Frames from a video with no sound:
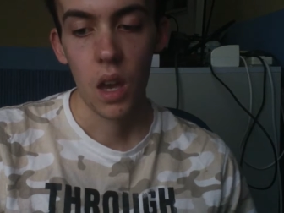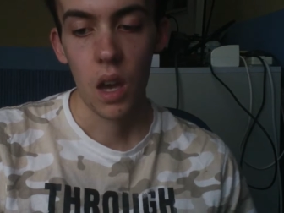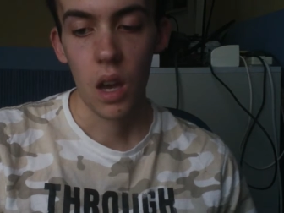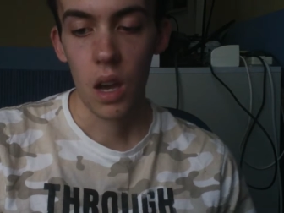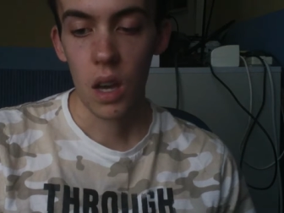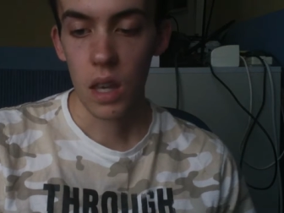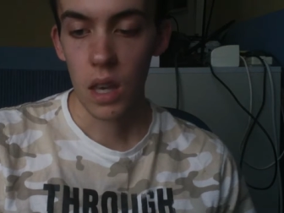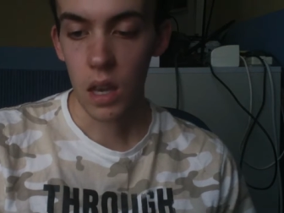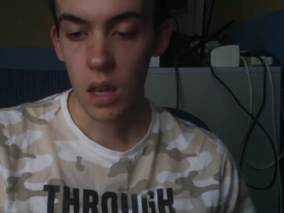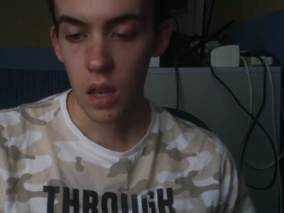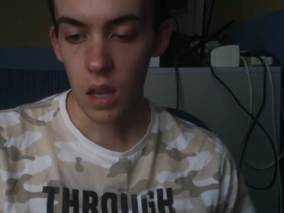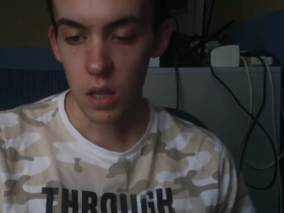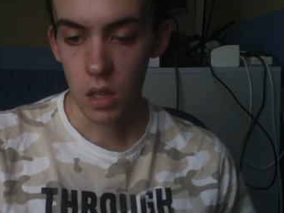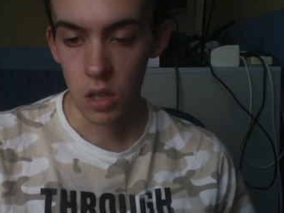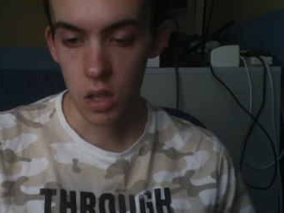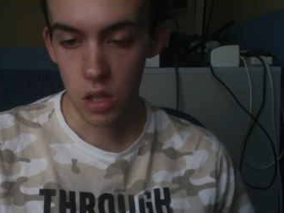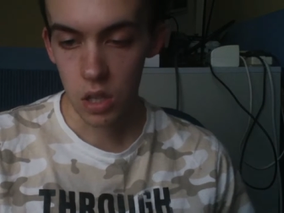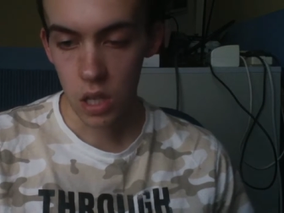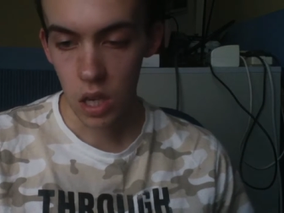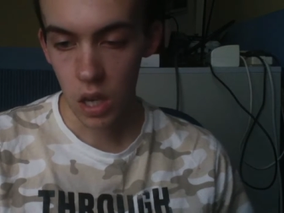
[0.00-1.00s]
Uh, yeah,
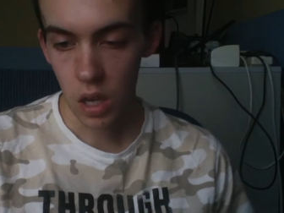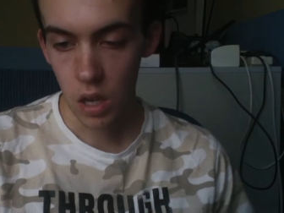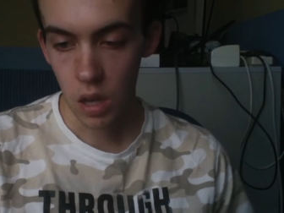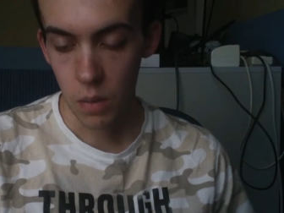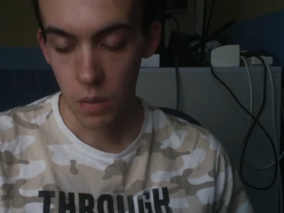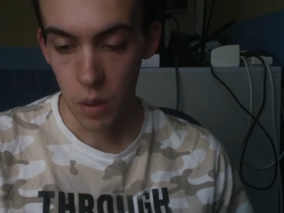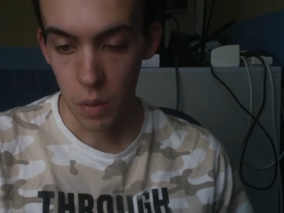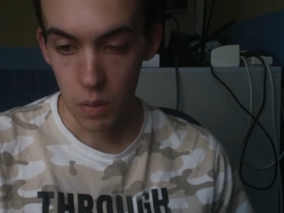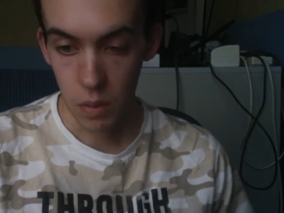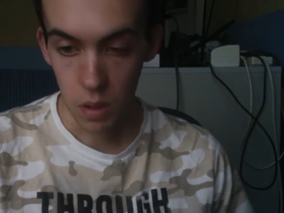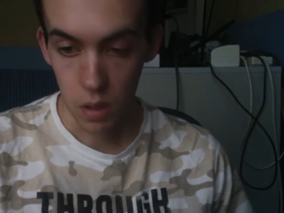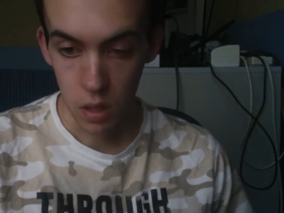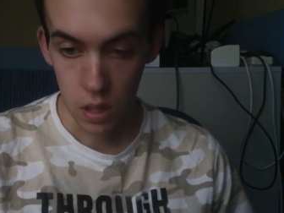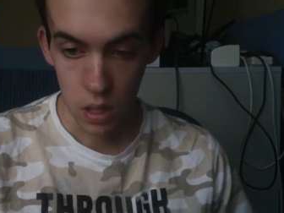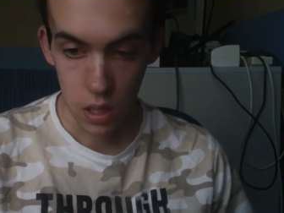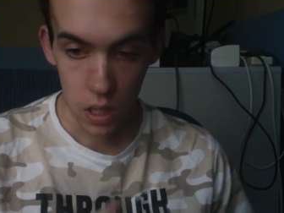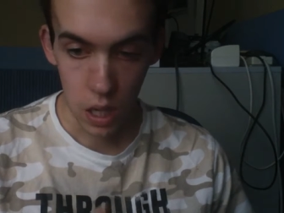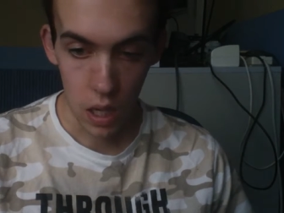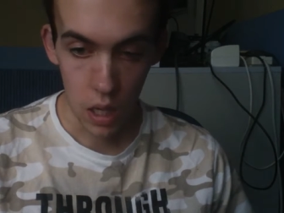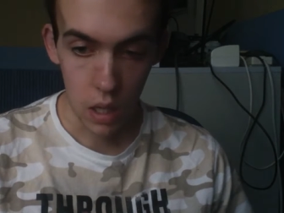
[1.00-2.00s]
just say, I remember,
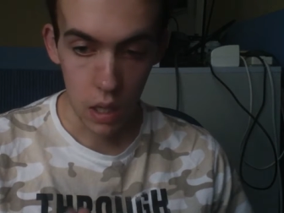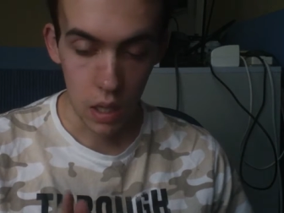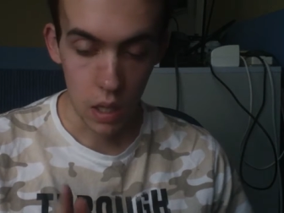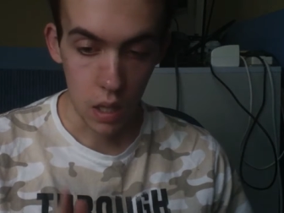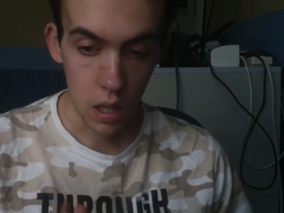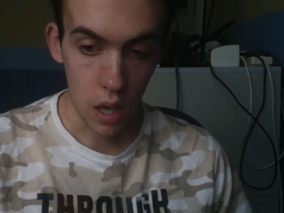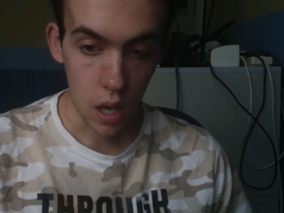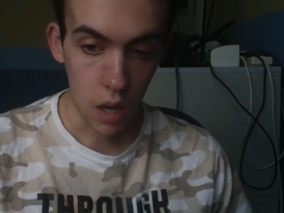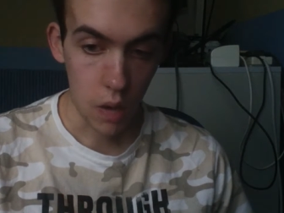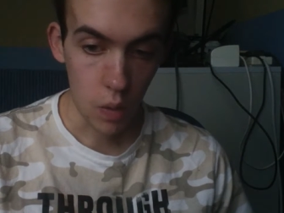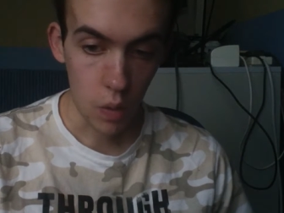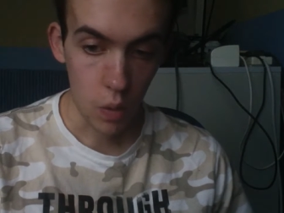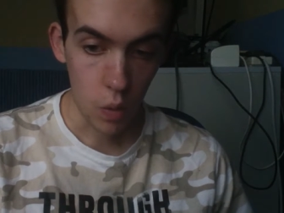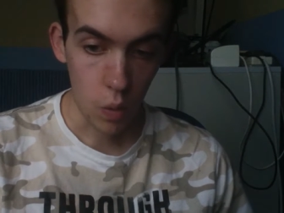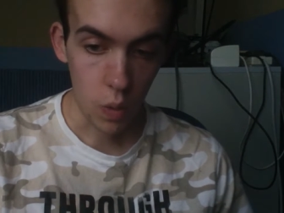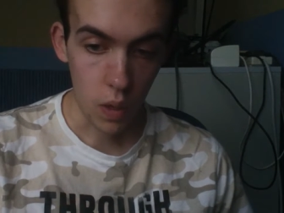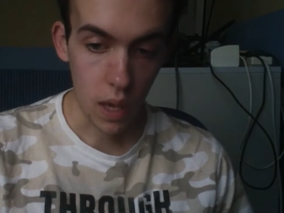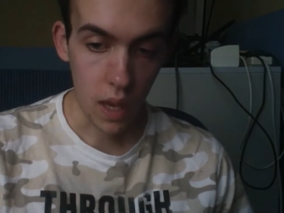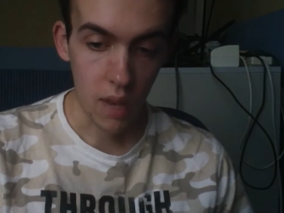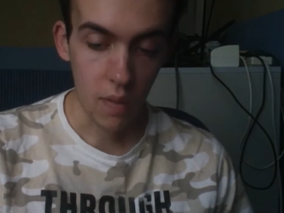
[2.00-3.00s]
Sane and
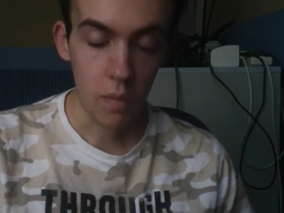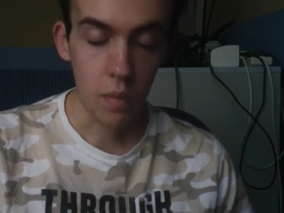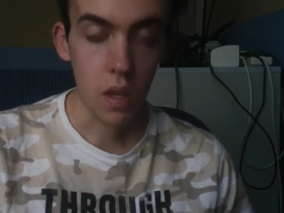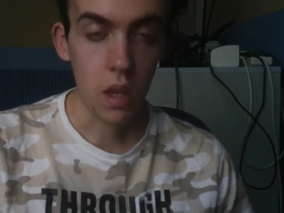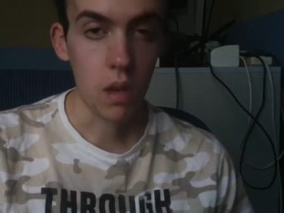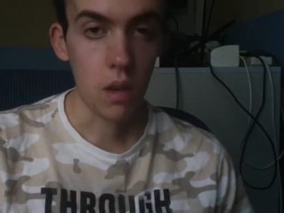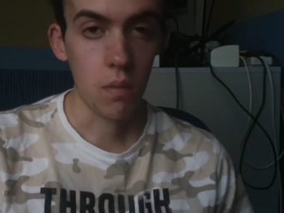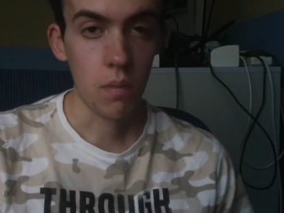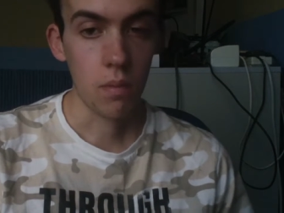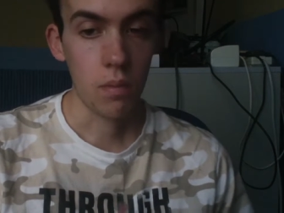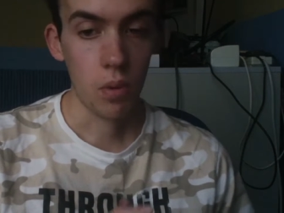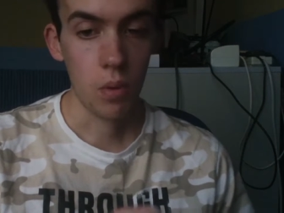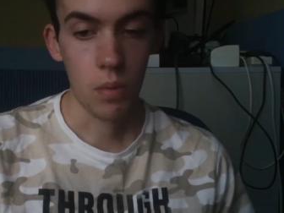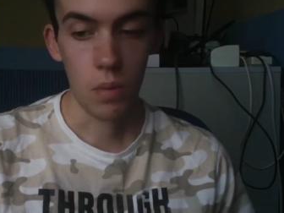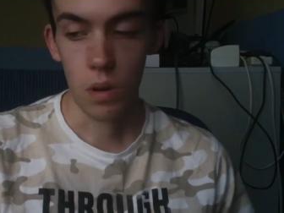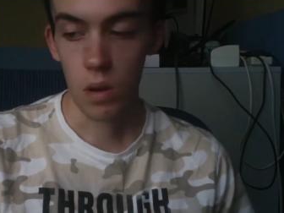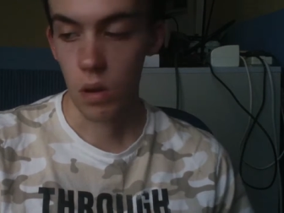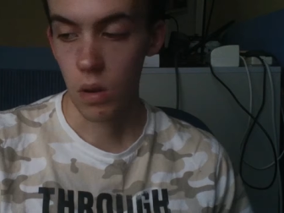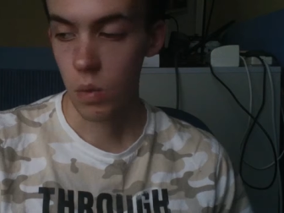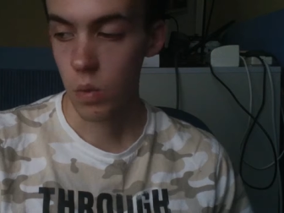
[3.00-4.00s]
Ariel gave me a
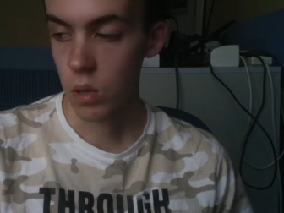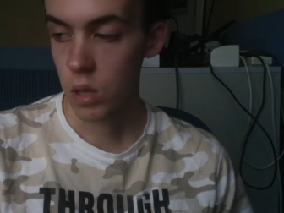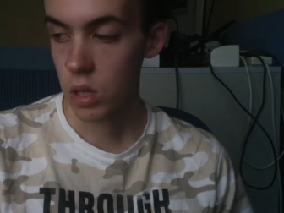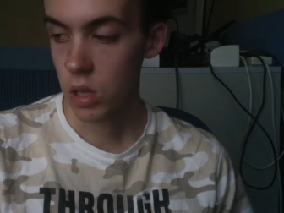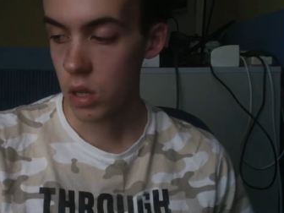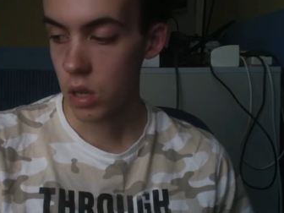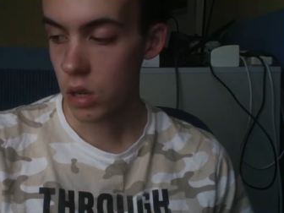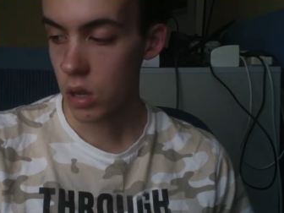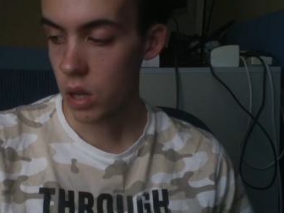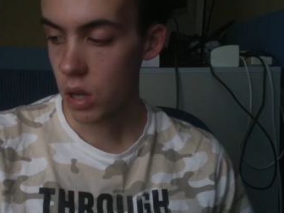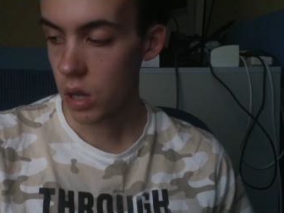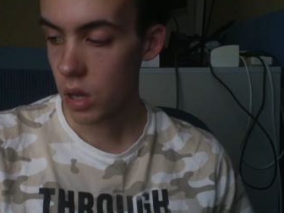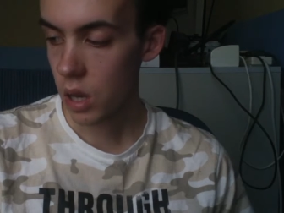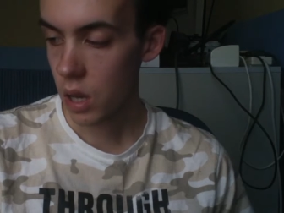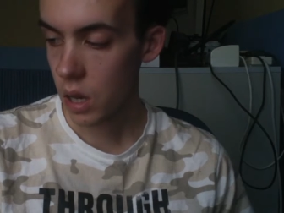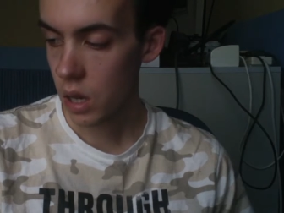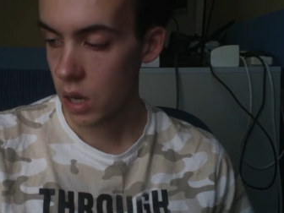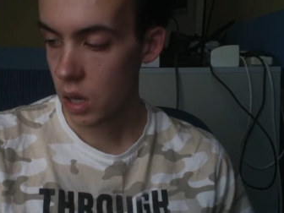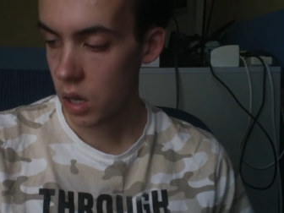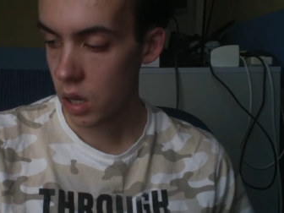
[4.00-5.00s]
bookmark, which I
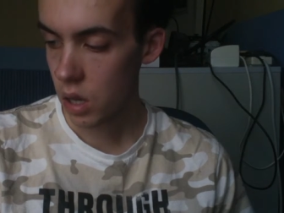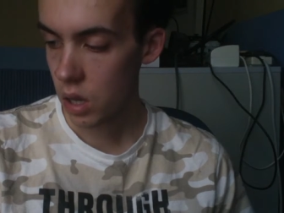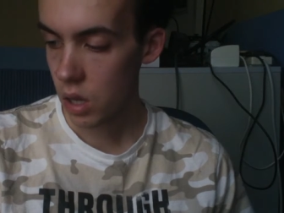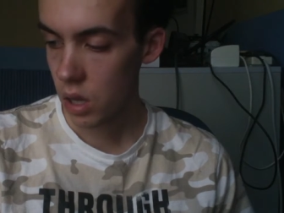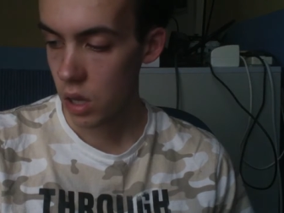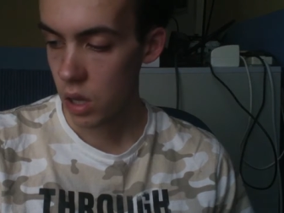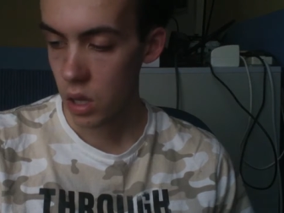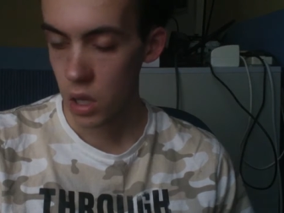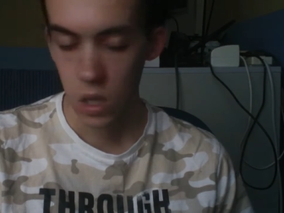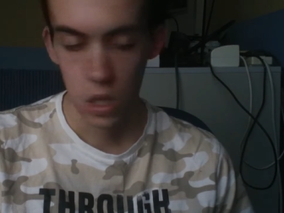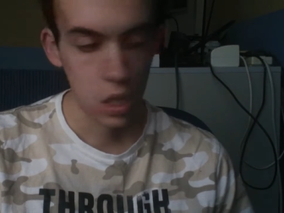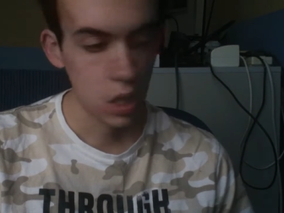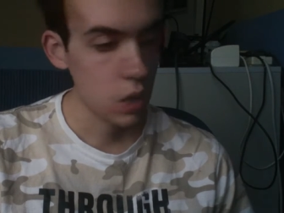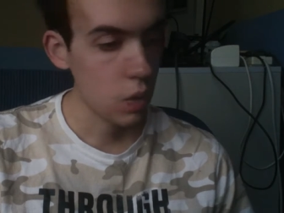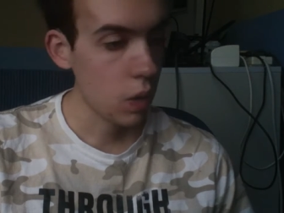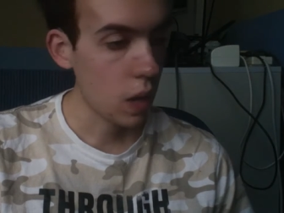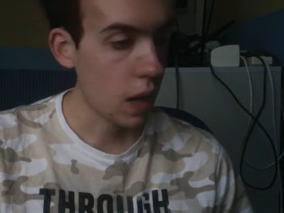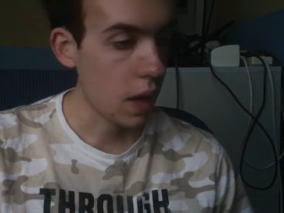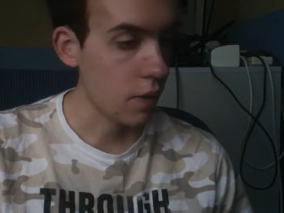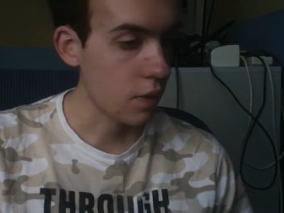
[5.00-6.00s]

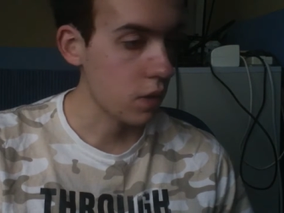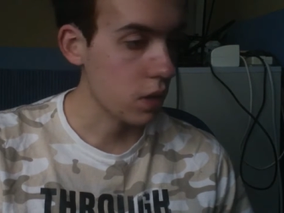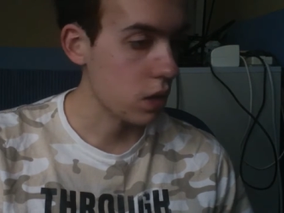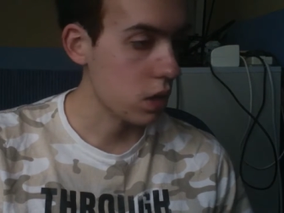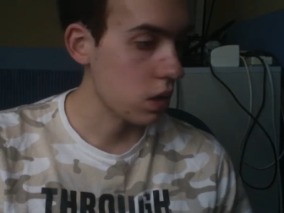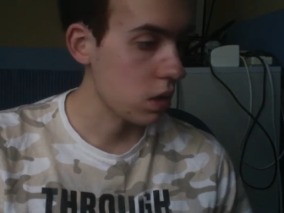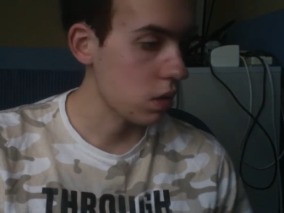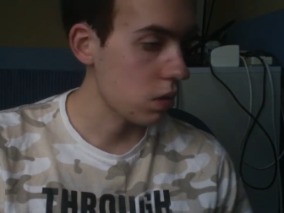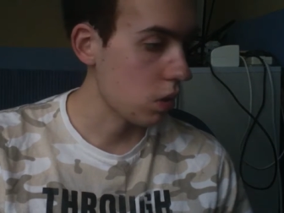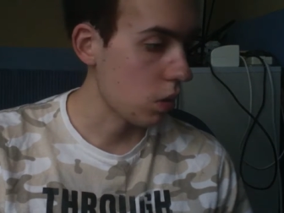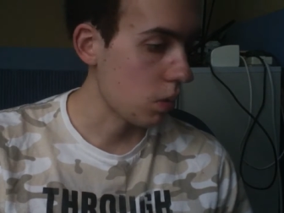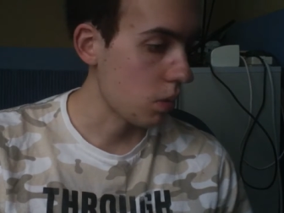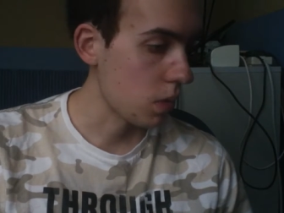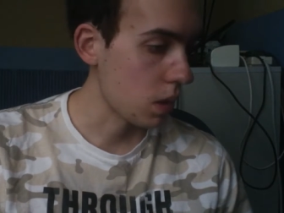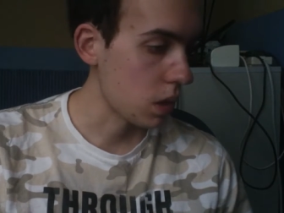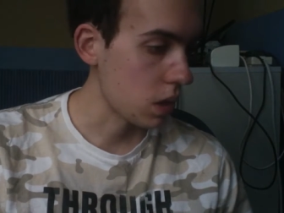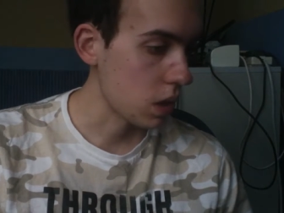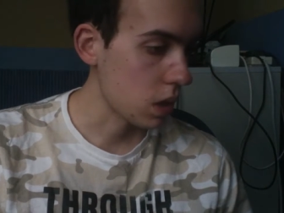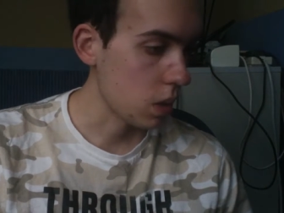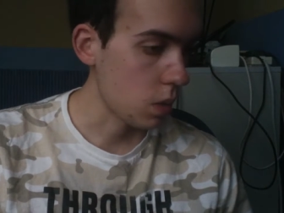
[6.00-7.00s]
still have on
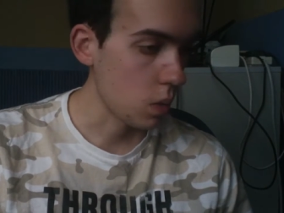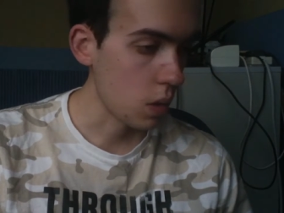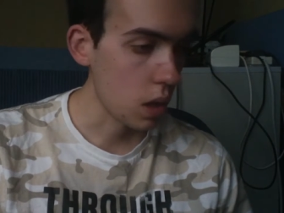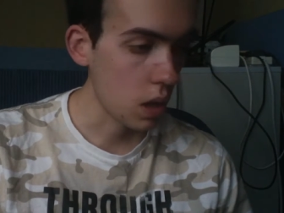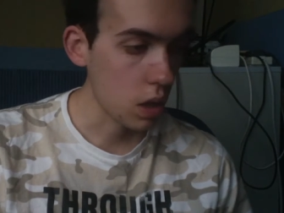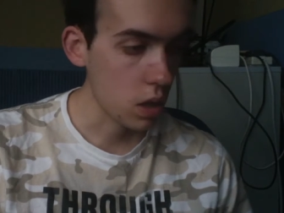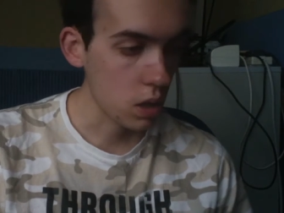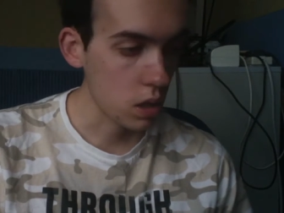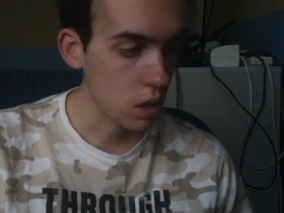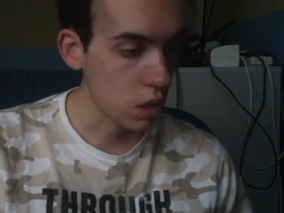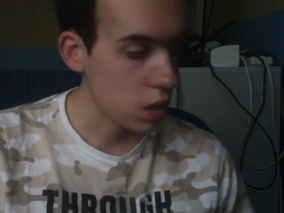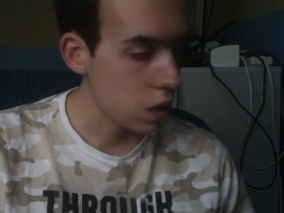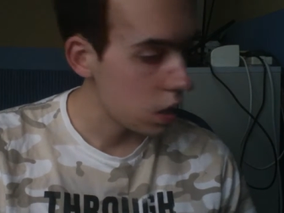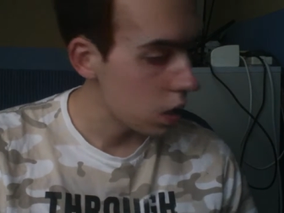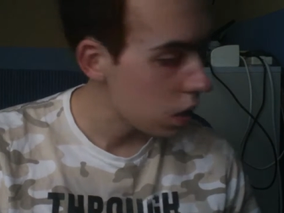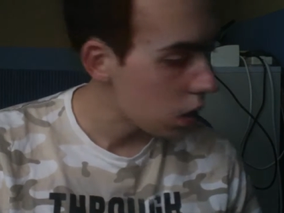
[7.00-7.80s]
me somewhere, I just